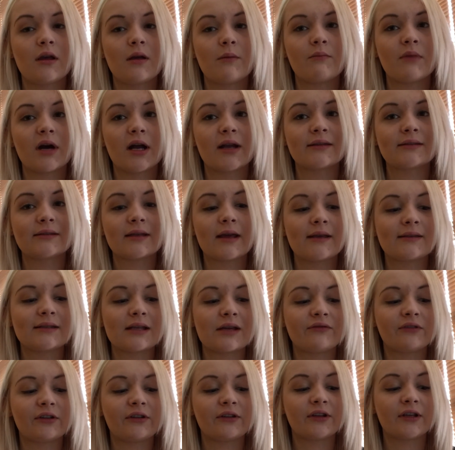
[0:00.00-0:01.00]
Mindset is
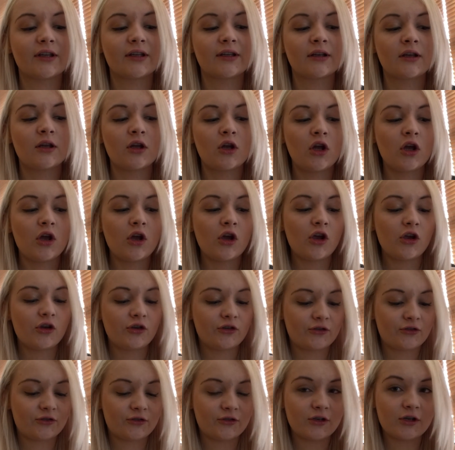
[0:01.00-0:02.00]
everything.
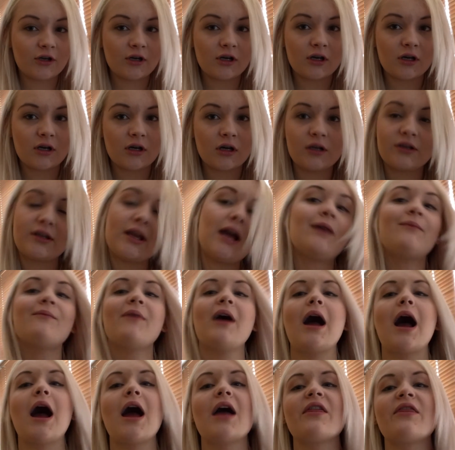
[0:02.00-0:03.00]
So yeah,
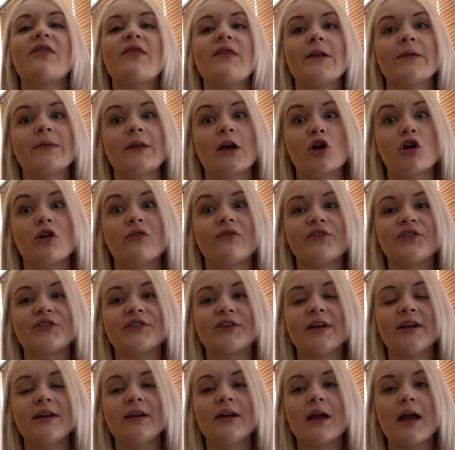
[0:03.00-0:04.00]
I think that covers
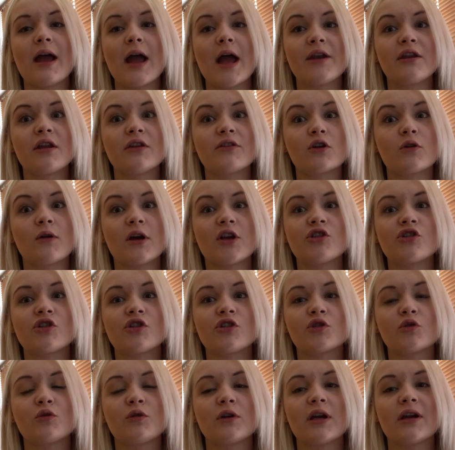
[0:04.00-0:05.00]
it. Any other
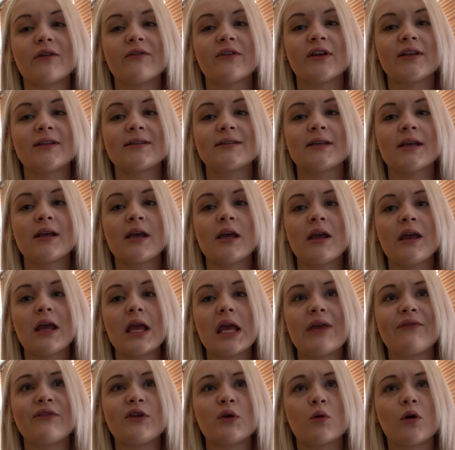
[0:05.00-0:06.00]
questions, queries?
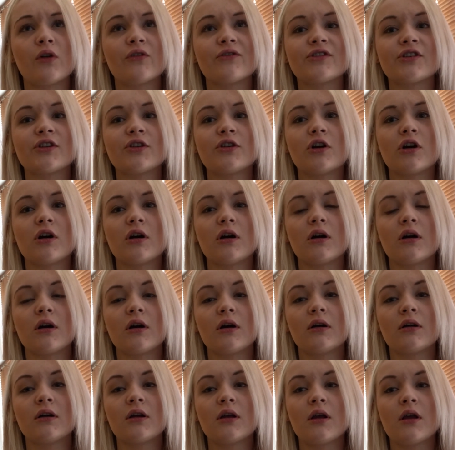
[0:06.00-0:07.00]
If you want to
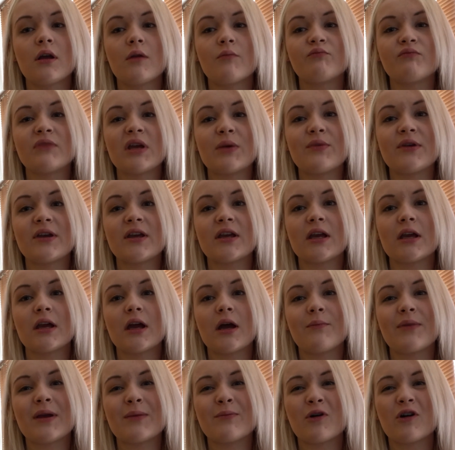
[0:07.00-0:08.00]
know maybe a
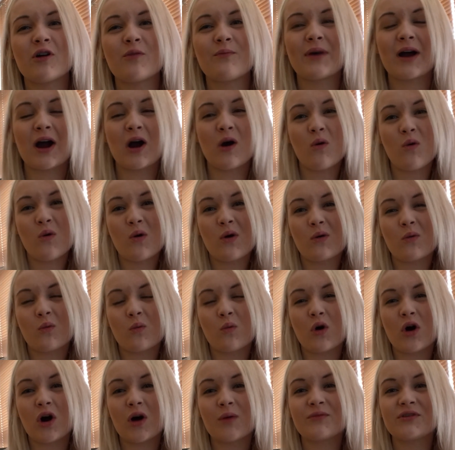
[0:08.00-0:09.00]
bit more about
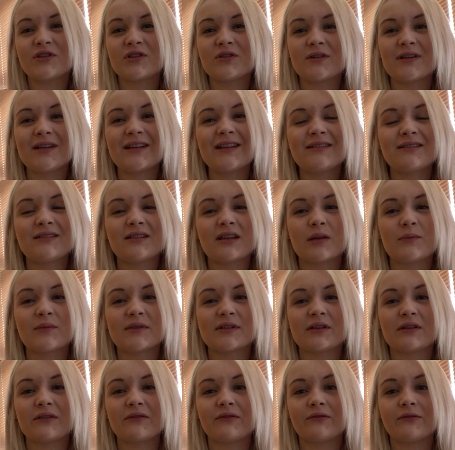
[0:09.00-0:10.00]
what I'm doing in
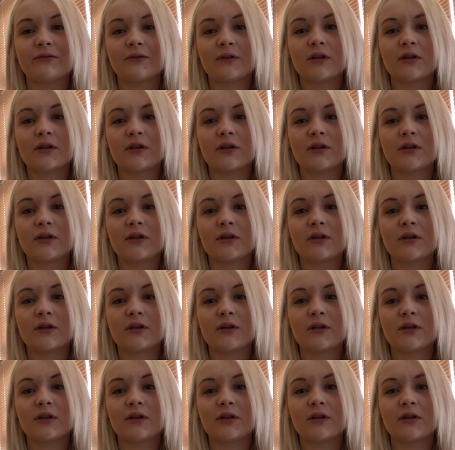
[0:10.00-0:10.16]
terms of